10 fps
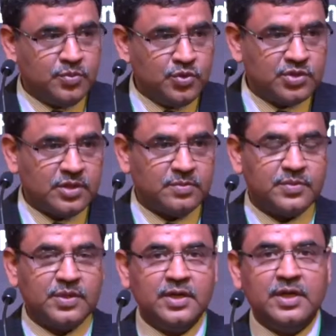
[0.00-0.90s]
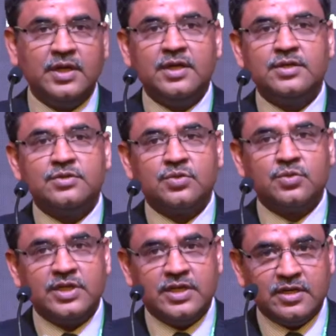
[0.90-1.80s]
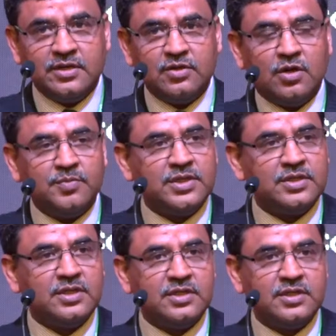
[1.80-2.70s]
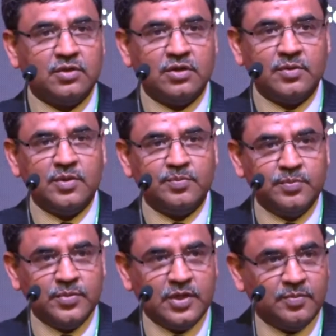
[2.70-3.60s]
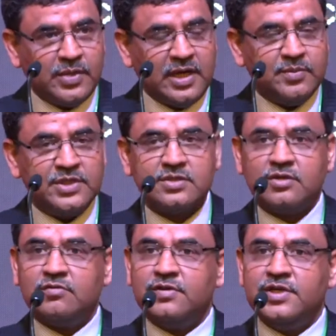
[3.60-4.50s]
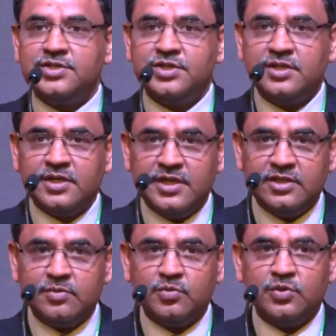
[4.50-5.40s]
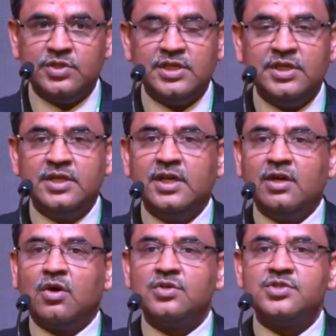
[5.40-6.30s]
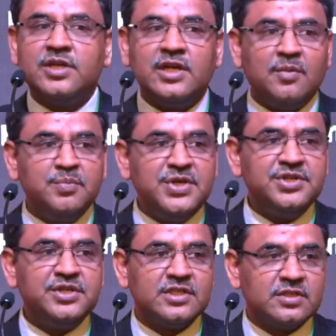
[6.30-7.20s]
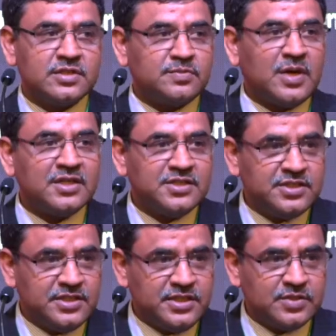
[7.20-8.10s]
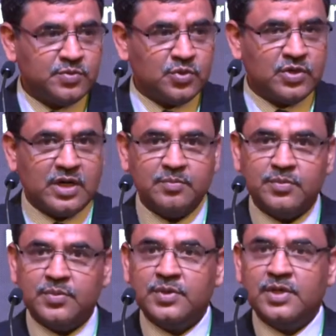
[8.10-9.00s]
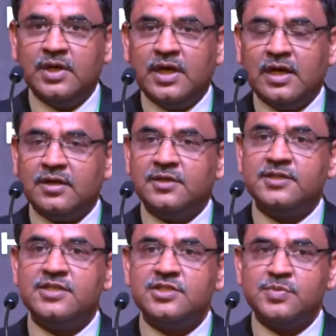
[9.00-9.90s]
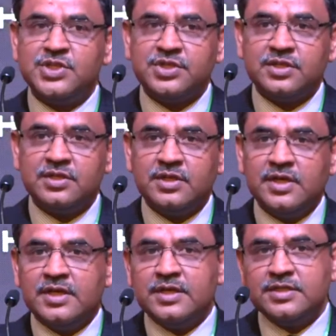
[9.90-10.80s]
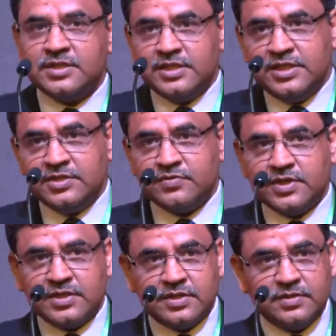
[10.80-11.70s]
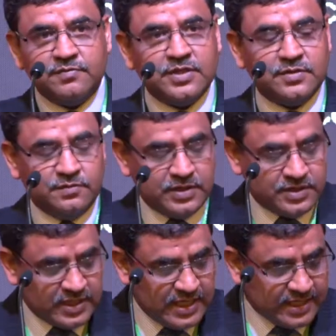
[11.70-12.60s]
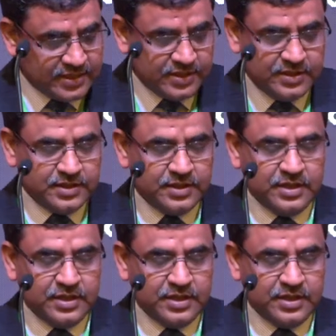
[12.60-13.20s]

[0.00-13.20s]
boosts up. So the current government under Honorable Prime Minister of India, Shri Narendra Modi, launched an ambitious smart cities program. And under this mission, cities were selected